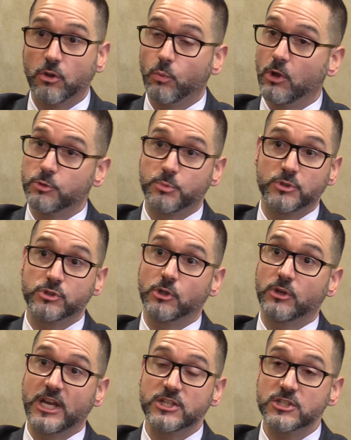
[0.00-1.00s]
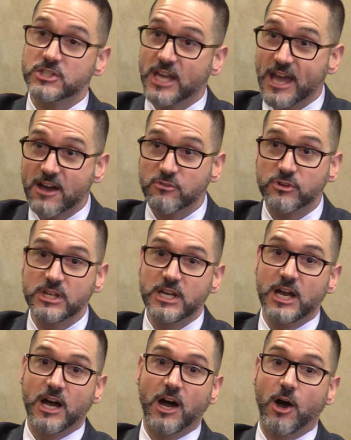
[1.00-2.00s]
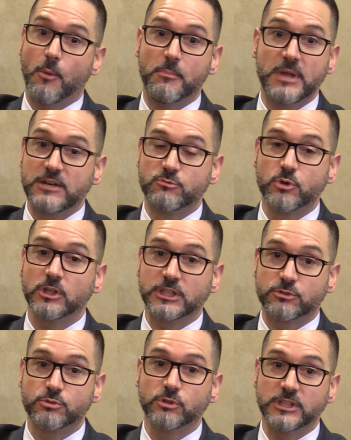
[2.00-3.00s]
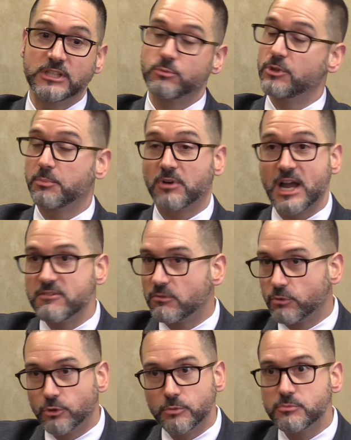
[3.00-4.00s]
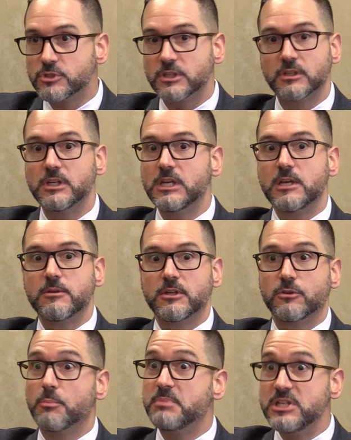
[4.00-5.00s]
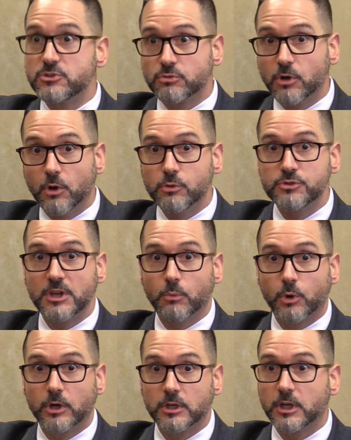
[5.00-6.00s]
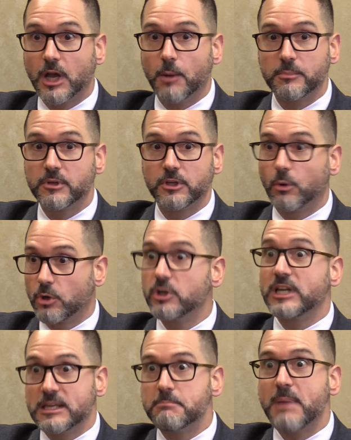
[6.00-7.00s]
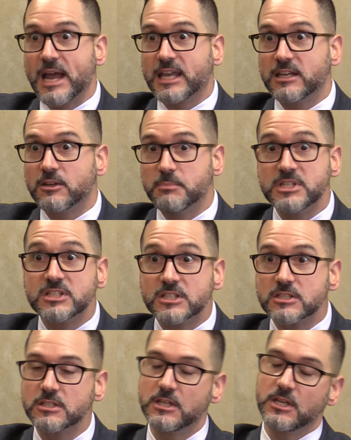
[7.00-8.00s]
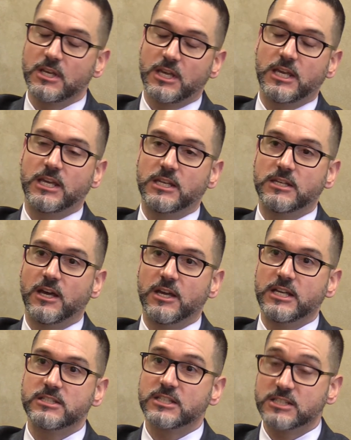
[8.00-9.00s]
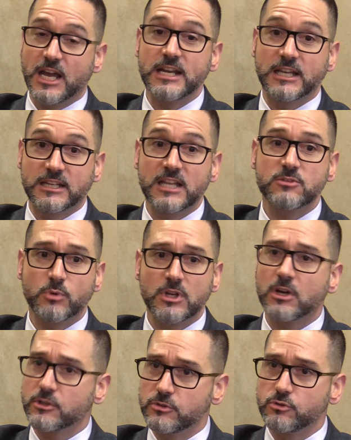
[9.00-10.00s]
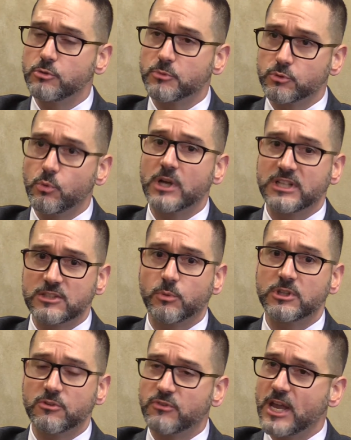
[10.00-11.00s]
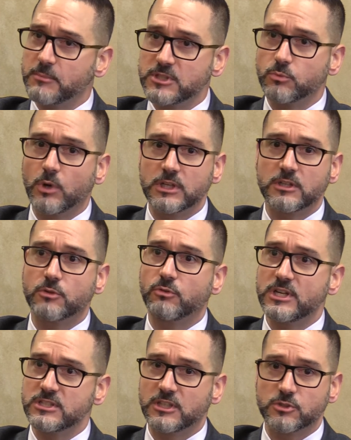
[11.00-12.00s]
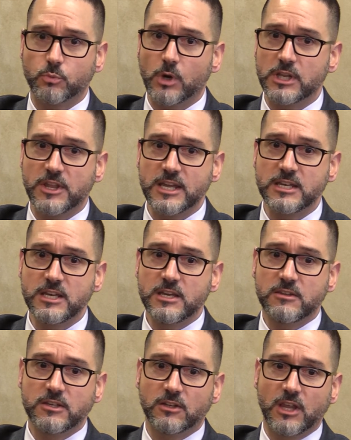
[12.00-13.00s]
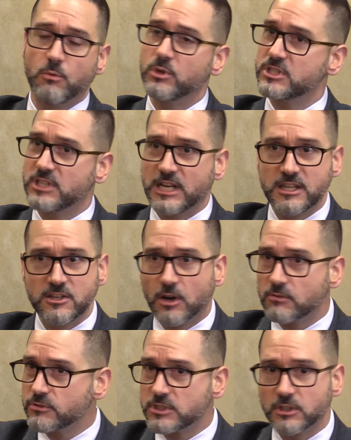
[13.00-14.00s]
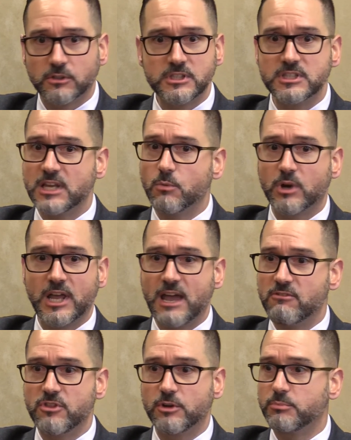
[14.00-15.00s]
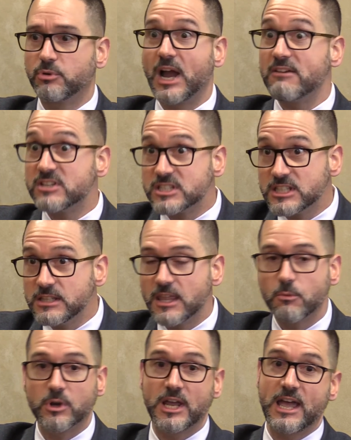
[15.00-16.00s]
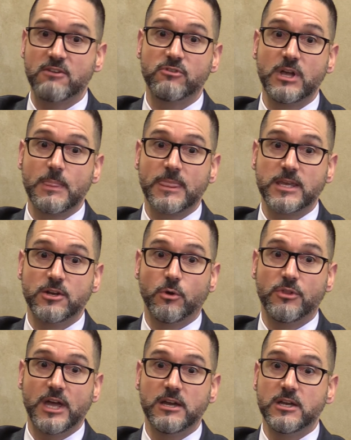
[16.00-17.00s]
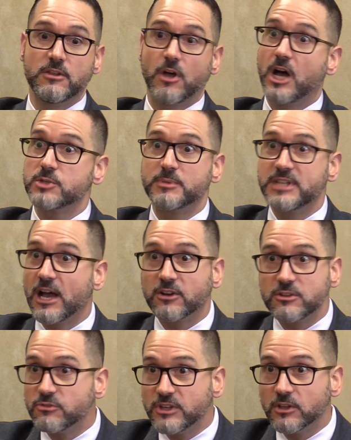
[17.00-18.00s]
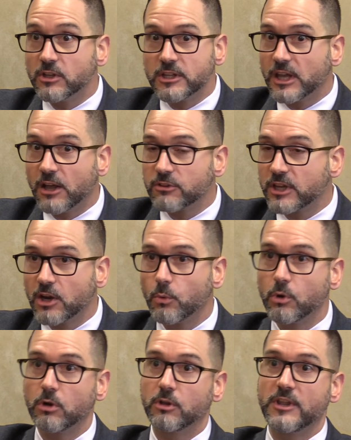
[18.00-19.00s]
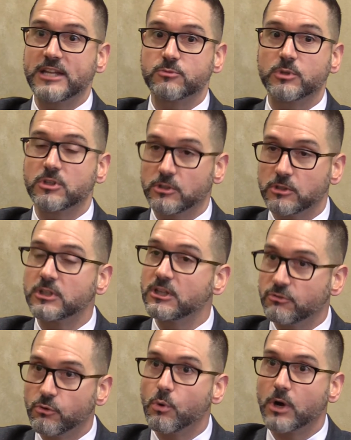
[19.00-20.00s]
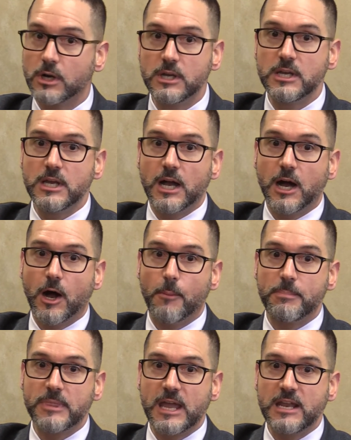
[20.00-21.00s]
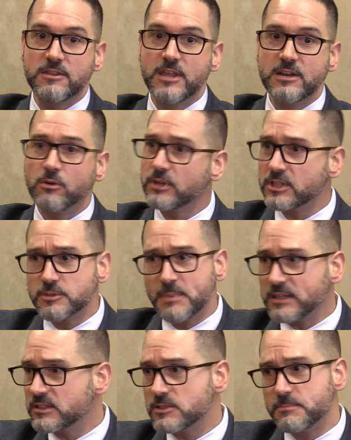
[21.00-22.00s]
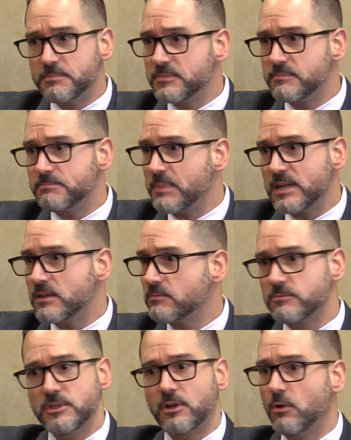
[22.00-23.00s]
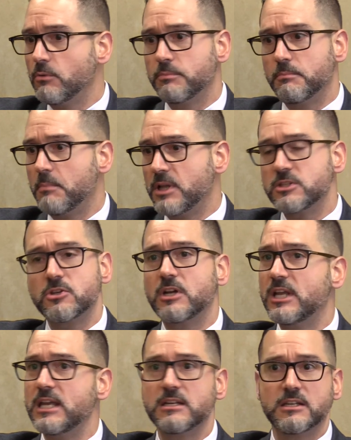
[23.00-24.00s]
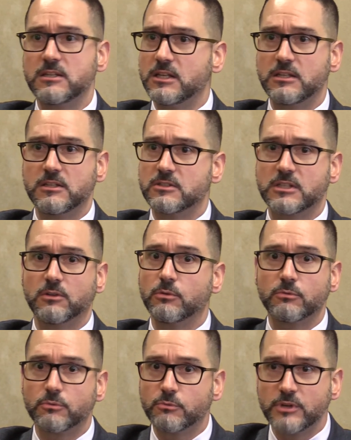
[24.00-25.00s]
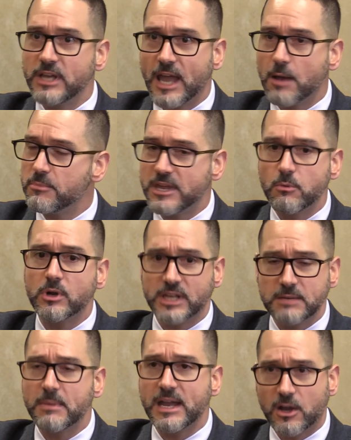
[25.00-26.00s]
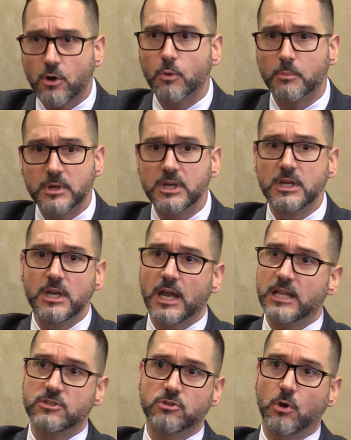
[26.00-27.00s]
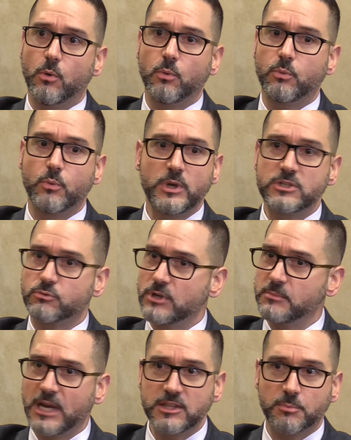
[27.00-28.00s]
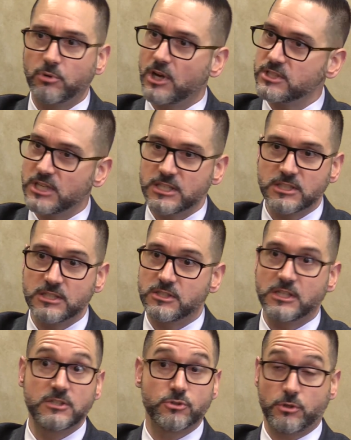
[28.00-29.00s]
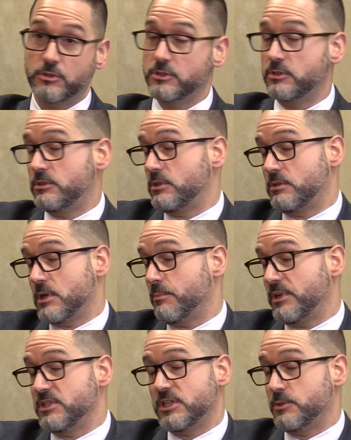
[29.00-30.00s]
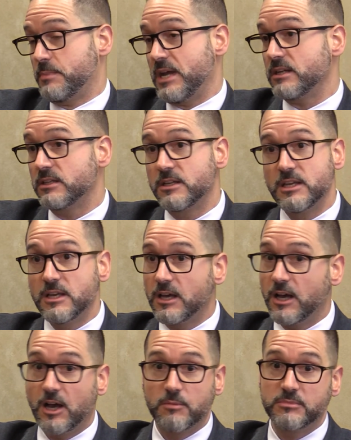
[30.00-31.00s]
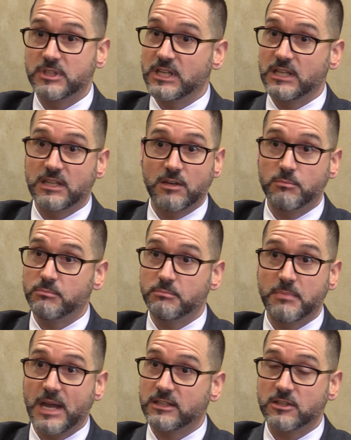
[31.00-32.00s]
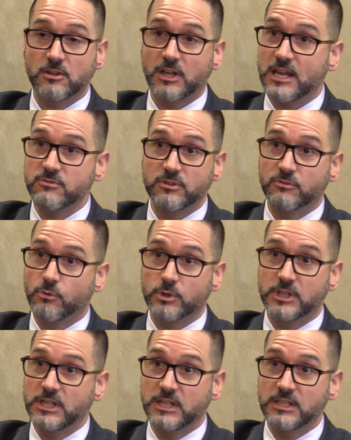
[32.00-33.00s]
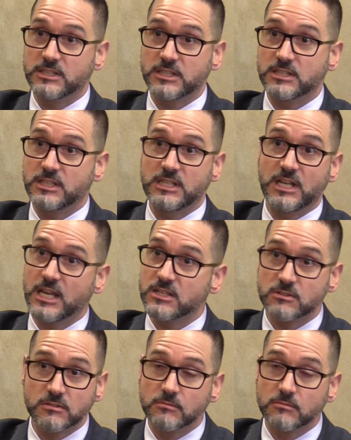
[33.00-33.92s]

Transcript: the WellBridge locations have. It really truly is with the private rooms and the bistros that we're going to get back into business. And it's exciting, and that's what our consumers want. That's what the families want, and the residents want. They want state-of-the-art facilities. They want to have their privacy. They want to have the hospitality feel in the healthcare world. That's what they're looking for, and they don't expect to spend months on end in the skilled rehab. They want to get back home, and so we streamline the process as the insurance companies expect to get them back to their life in 14 to 16 days.